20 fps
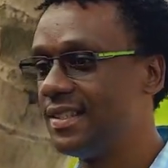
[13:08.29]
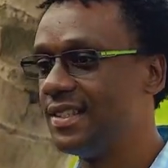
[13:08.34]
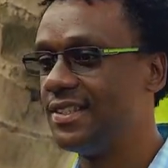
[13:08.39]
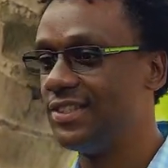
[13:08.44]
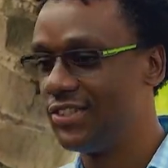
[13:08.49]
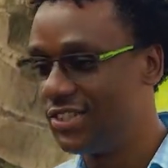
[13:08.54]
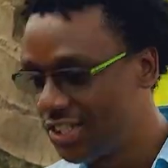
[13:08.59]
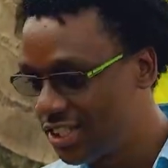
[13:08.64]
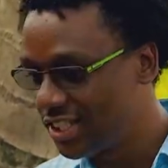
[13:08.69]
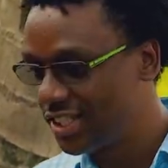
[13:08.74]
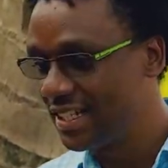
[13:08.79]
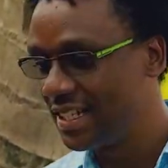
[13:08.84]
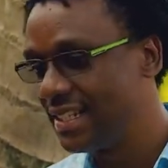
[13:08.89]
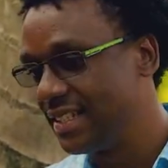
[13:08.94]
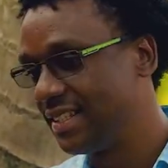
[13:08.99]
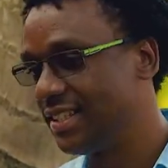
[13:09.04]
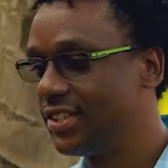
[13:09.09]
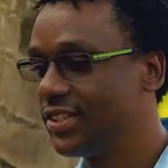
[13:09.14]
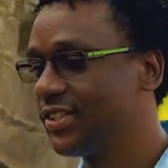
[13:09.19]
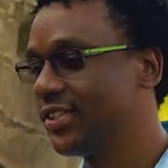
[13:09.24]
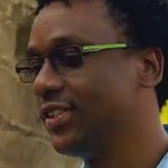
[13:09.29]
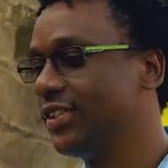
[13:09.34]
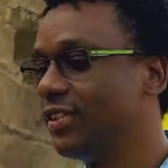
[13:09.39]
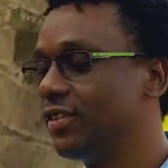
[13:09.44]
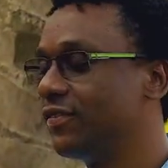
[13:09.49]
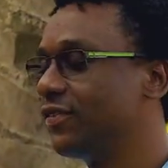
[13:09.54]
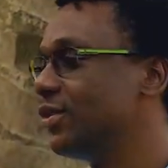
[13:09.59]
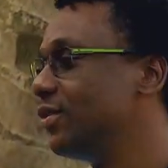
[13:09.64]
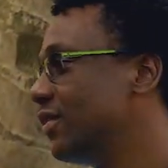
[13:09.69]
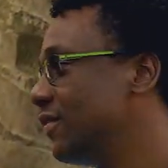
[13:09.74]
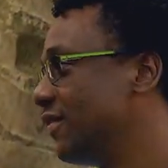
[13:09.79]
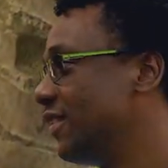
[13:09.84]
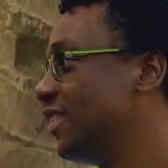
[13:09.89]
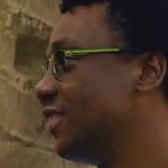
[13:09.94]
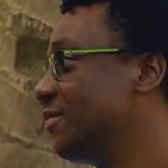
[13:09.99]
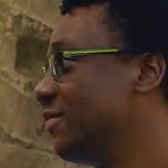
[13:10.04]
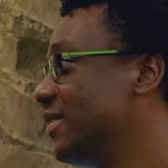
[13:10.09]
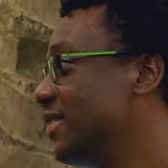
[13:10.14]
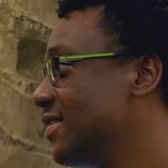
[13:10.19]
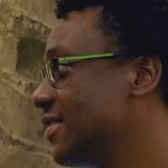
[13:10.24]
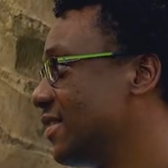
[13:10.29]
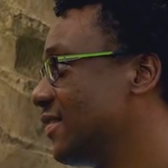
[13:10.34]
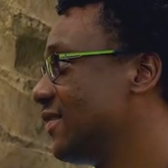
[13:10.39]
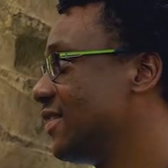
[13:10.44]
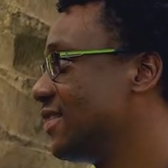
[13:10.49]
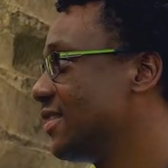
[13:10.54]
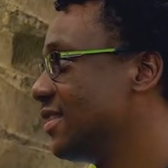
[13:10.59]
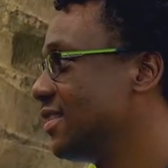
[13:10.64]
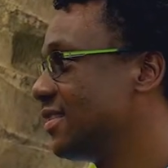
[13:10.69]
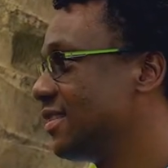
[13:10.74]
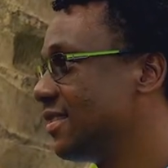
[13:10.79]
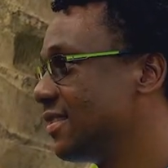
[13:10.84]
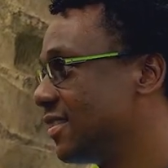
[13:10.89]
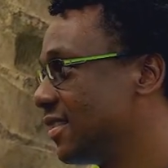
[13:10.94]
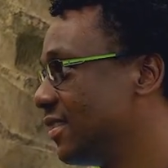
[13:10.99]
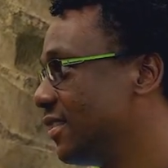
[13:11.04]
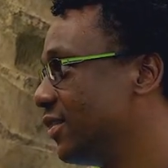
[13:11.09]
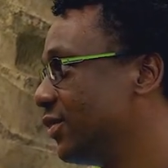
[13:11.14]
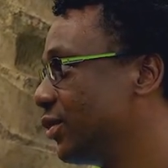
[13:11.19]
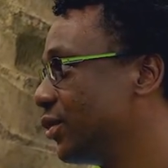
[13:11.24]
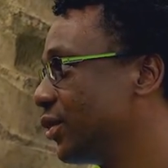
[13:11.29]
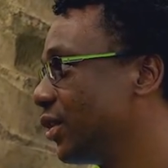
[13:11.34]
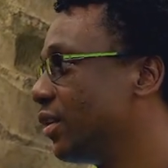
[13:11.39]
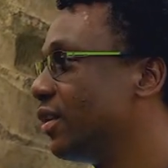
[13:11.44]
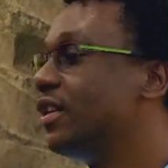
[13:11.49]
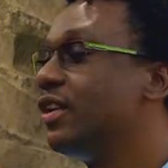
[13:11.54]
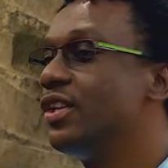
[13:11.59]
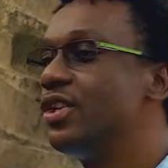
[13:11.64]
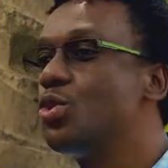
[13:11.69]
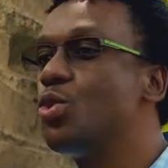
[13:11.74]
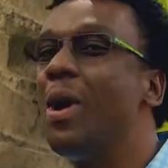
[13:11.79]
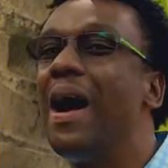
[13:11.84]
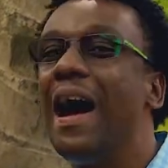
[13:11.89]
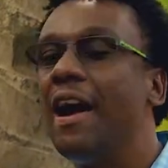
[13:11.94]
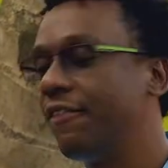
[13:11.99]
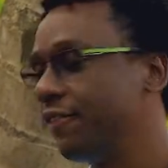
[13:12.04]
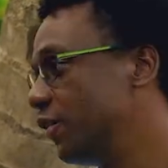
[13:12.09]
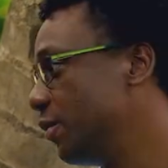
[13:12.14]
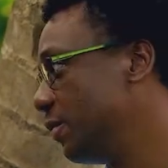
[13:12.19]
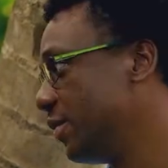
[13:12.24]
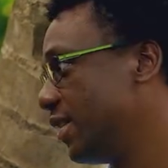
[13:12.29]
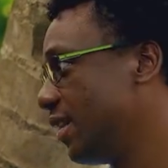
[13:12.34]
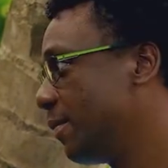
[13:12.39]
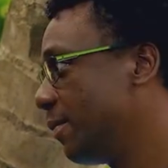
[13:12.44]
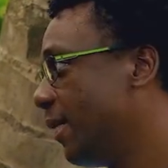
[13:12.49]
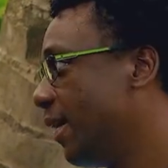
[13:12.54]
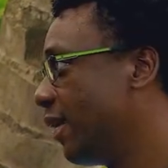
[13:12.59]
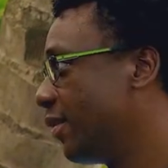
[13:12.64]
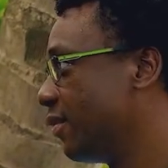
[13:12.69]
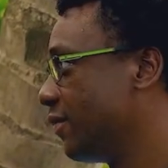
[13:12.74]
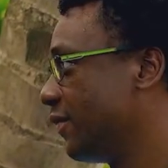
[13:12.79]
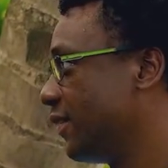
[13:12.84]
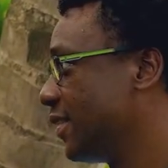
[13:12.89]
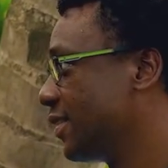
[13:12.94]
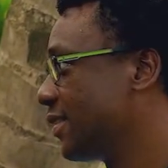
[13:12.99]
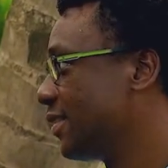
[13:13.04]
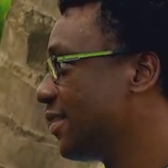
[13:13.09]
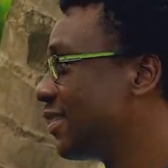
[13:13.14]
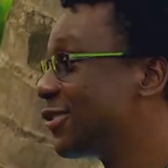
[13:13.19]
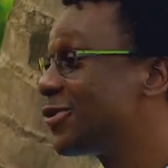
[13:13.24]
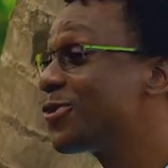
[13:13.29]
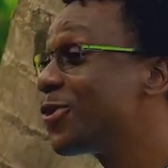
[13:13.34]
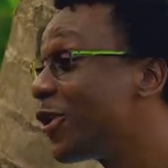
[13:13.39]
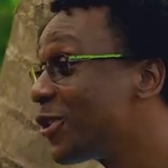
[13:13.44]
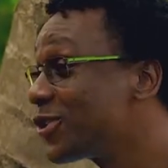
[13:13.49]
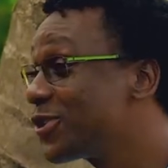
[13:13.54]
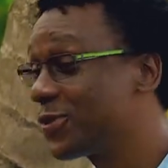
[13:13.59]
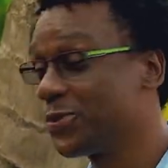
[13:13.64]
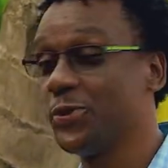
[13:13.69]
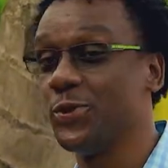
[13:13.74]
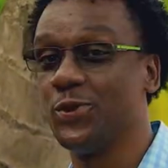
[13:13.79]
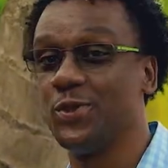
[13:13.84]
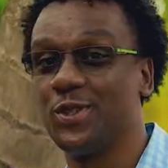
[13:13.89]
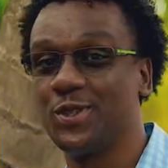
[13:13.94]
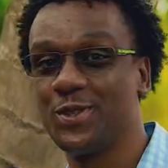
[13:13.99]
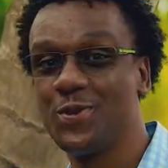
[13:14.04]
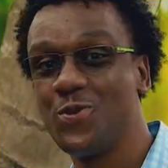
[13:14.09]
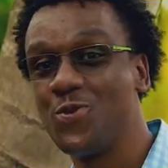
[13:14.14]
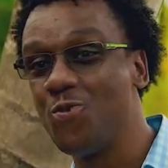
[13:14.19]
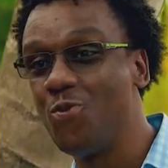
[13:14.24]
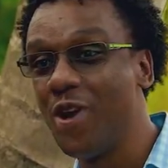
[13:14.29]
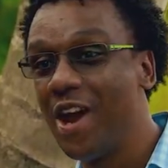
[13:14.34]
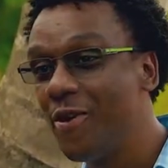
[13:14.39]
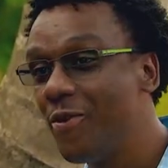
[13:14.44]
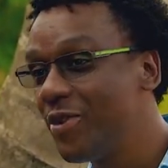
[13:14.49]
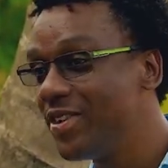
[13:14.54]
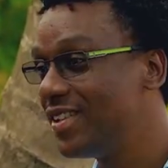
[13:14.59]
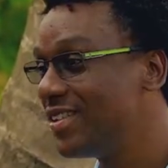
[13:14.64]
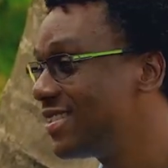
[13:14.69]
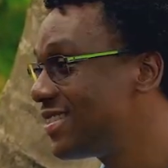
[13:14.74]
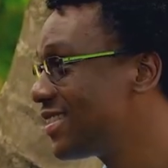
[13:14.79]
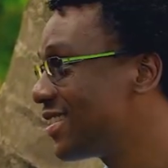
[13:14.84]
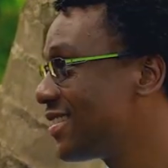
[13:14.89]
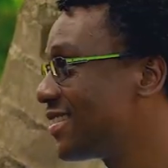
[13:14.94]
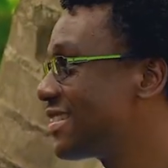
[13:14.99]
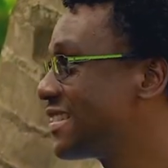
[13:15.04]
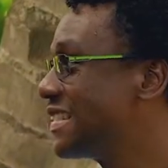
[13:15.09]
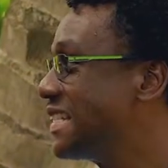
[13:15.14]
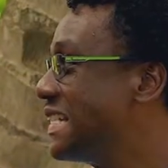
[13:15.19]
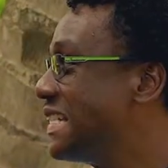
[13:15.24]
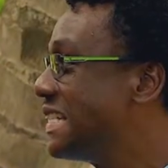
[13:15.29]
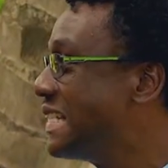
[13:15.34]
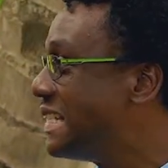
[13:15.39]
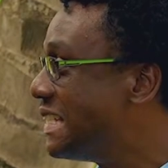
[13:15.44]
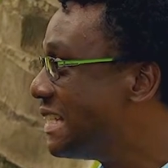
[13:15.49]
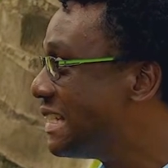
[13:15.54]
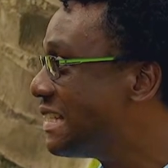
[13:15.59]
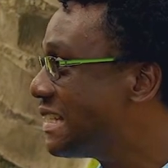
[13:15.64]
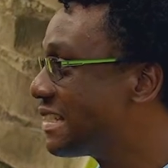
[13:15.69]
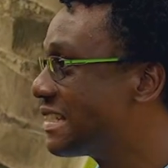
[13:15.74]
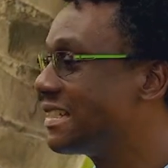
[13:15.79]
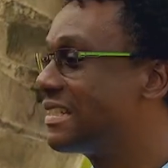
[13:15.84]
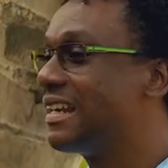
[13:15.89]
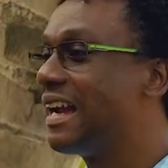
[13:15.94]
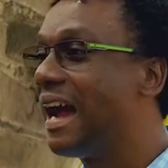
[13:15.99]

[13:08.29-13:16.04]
the digitization of youth development services in St. Lucia. You have to be a part of it. Crossroads, where we discuss the ins and